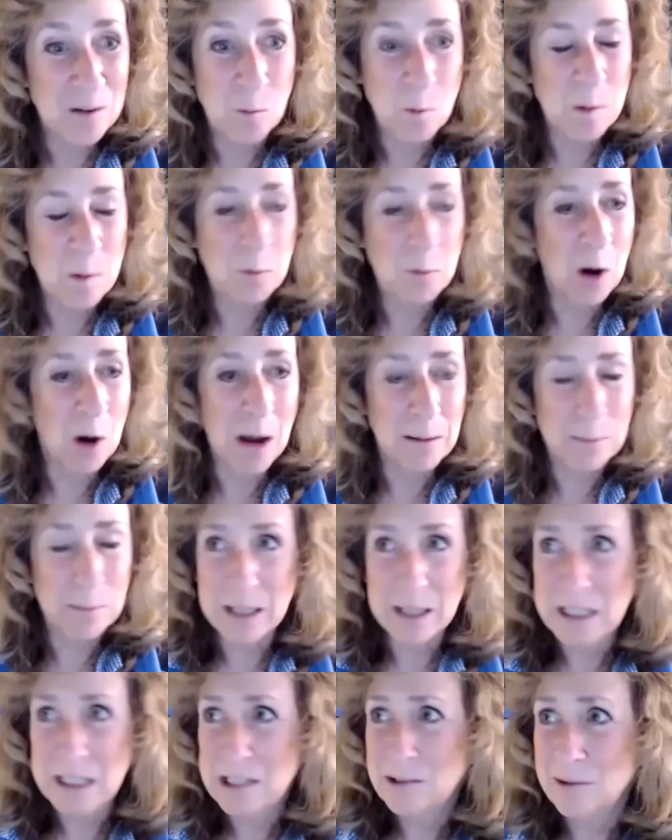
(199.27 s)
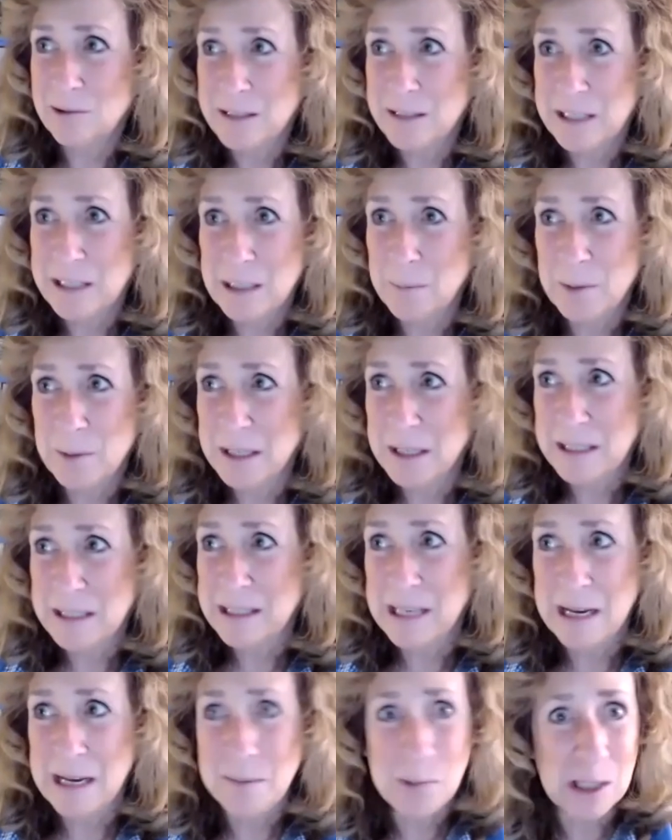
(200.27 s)
we probably saw some of the
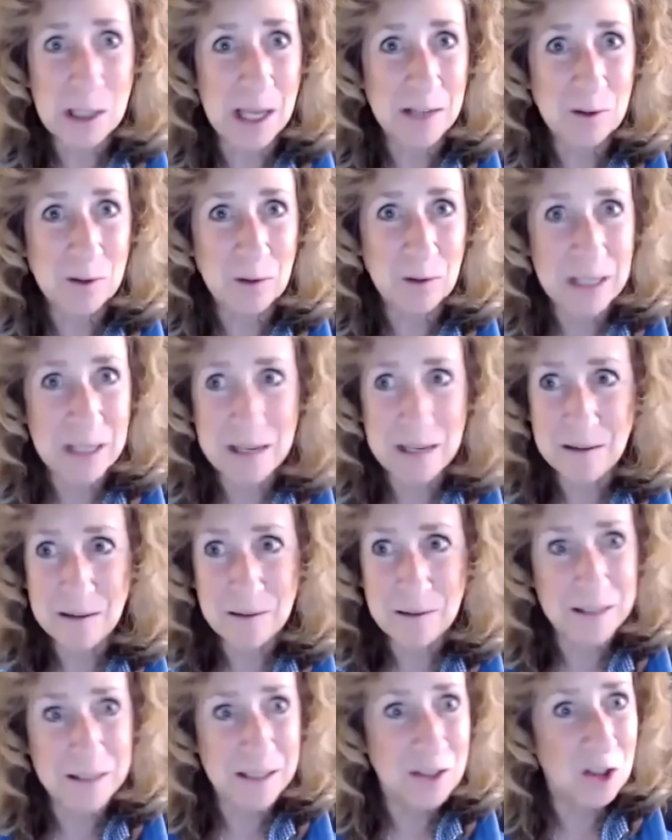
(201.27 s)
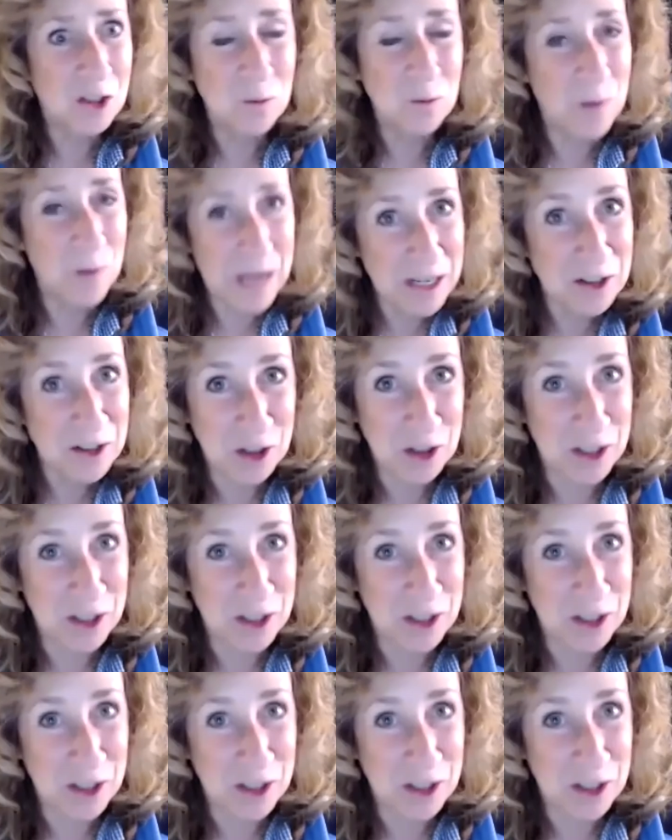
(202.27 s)
same electric eels and tarantulas.